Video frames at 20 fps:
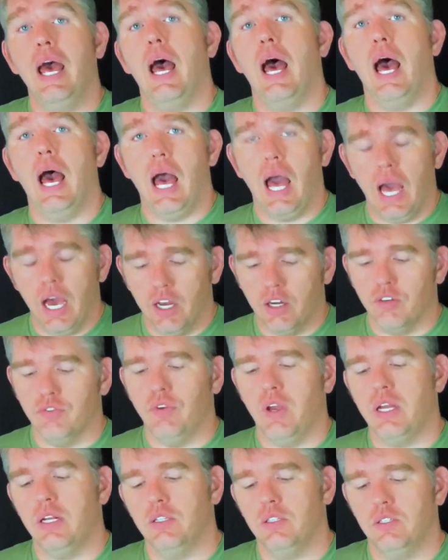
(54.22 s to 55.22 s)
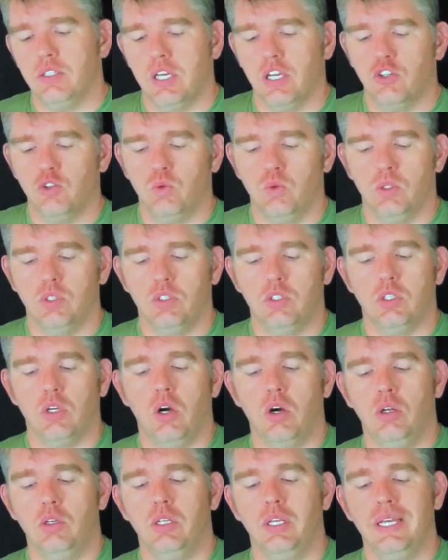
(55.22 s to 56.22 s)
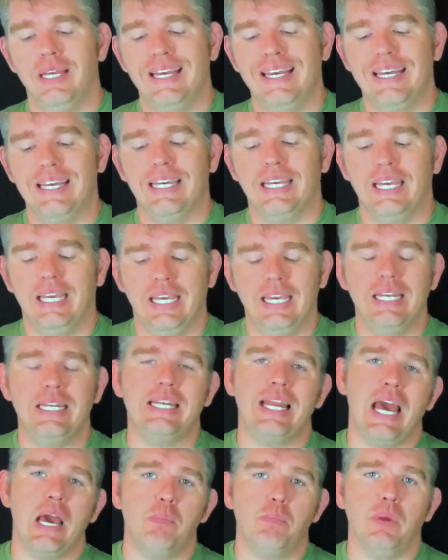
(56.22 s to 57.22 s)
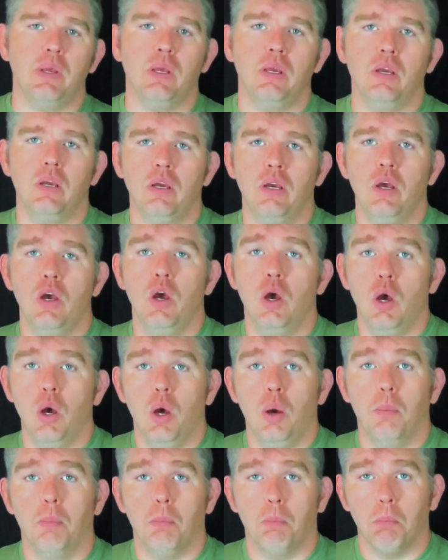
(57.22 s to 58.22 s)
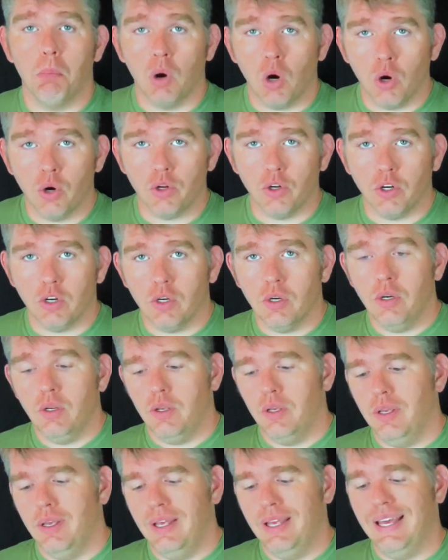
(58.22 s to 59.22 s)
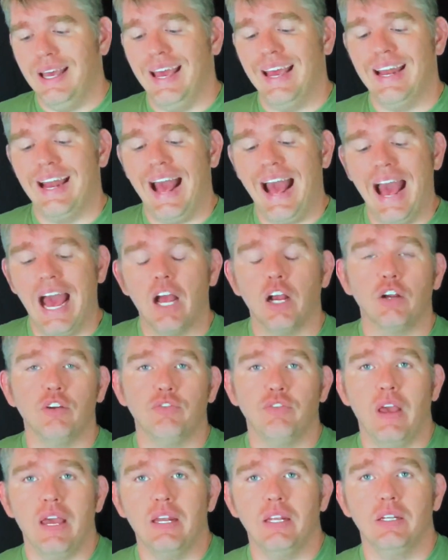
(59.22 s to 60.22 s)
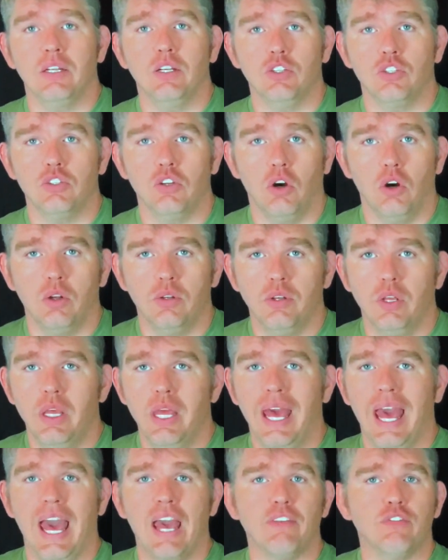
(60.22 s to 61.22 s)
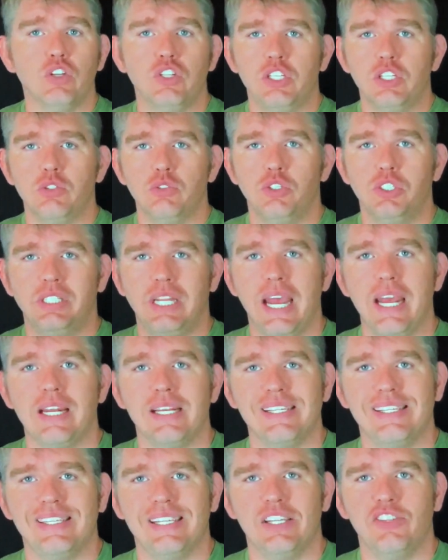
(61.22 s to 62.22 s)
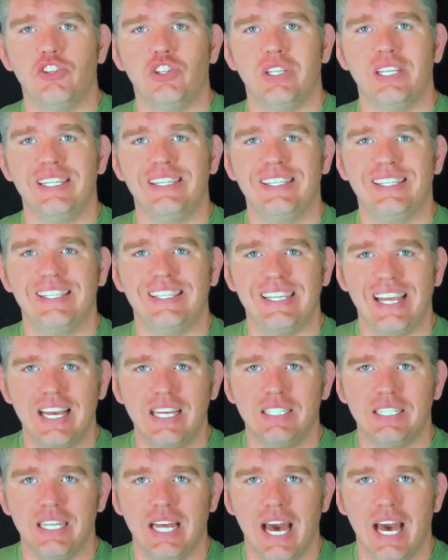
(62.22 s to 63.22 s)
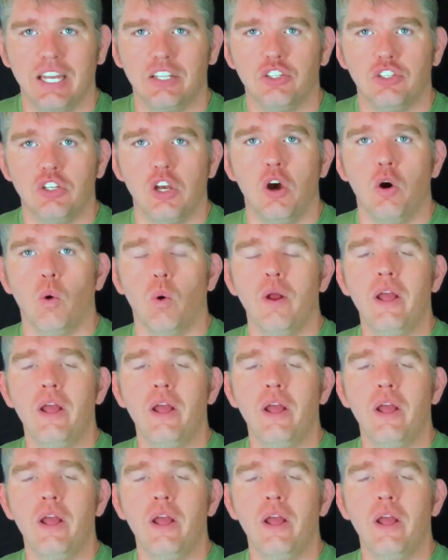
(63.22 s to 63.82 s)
aggravated sexual assault, kidnapping, murder, and aggravated assault. Every single state essentially says that. So